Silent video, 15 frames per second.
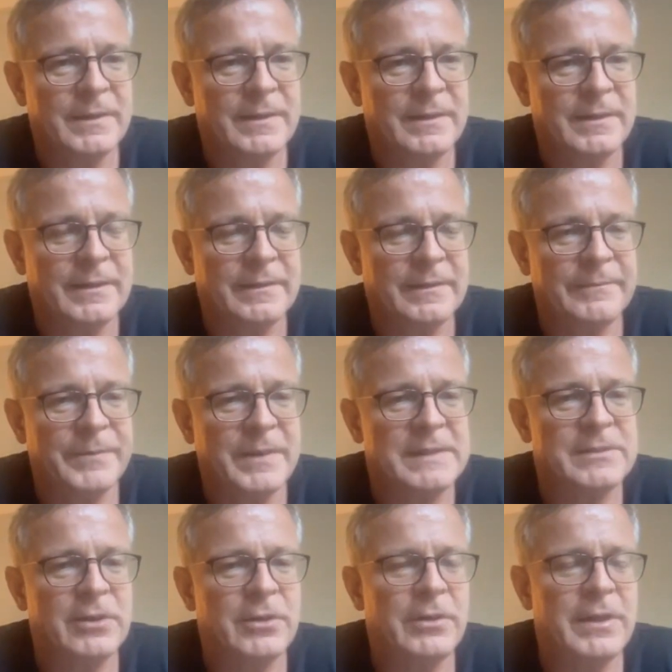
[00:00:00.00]

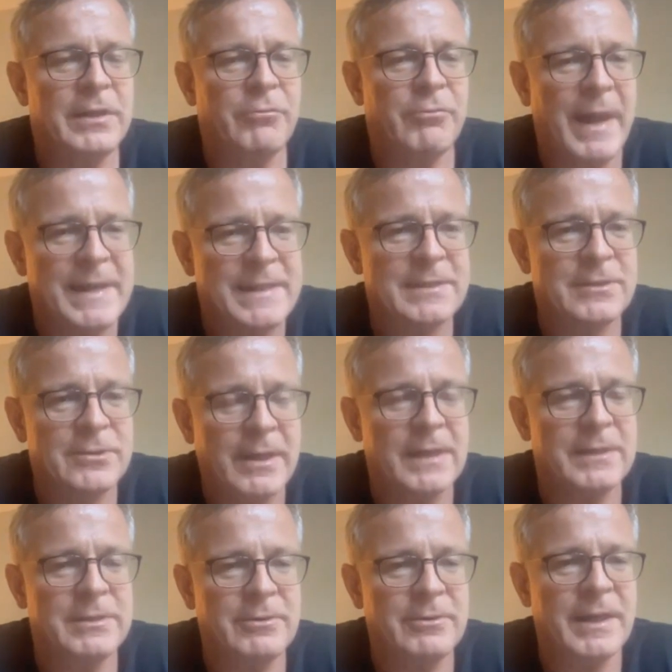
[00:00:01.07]
not only a right to
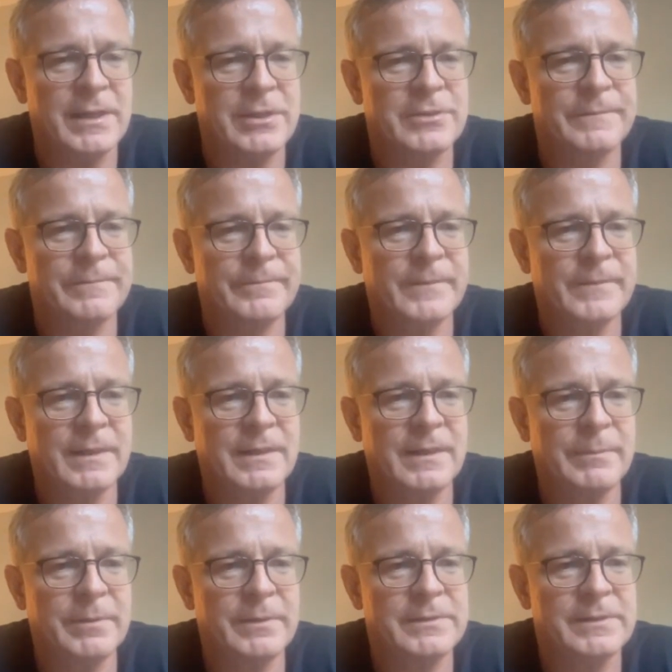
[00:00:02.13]
education in
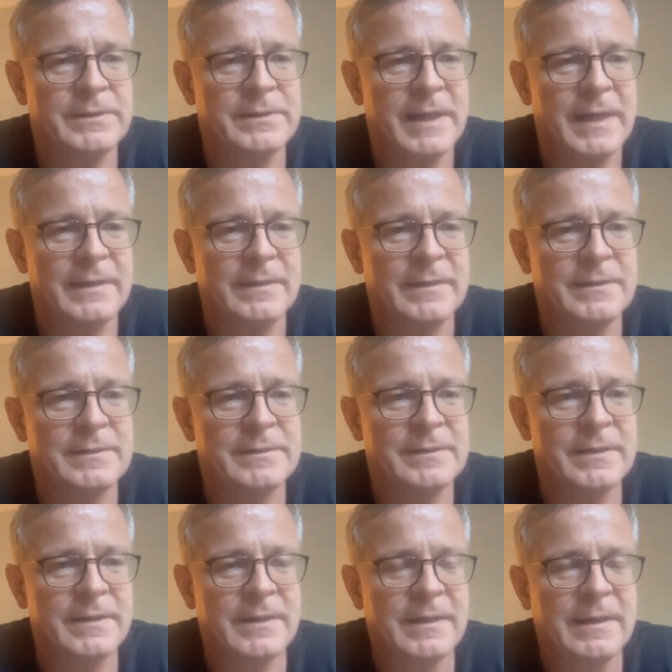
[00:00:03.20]
liberal societies,
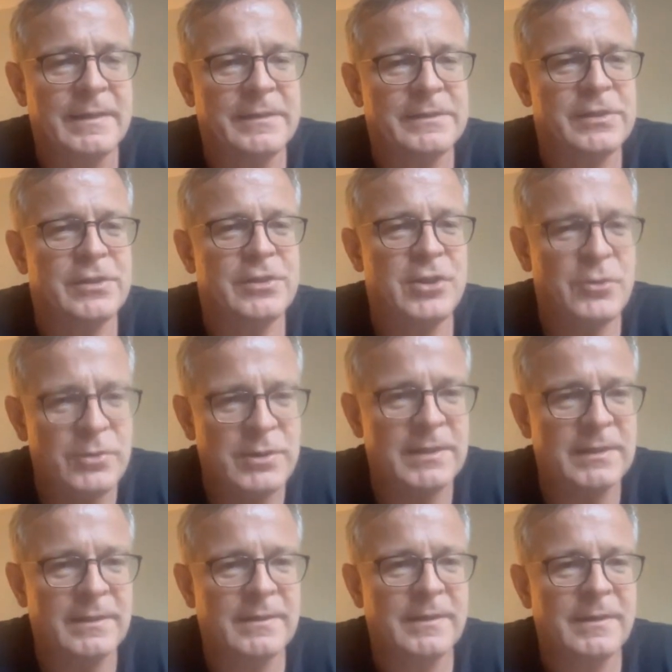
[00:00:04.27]
there's a
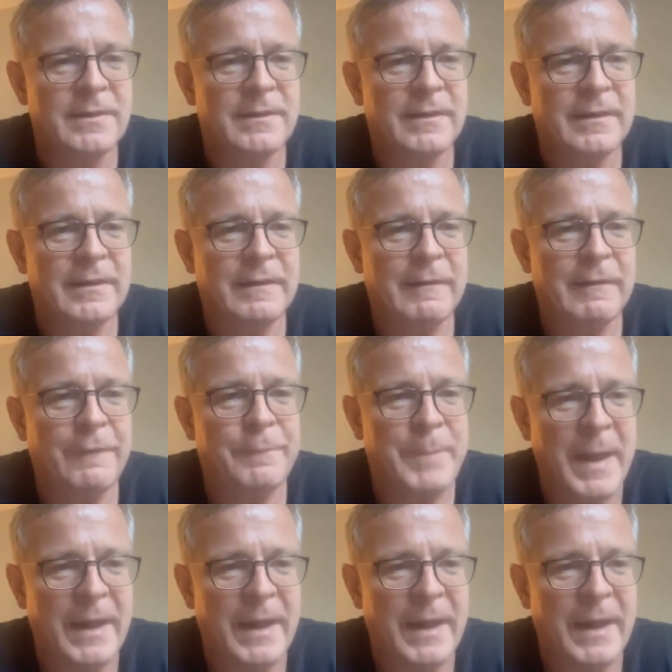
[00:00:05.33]
duty of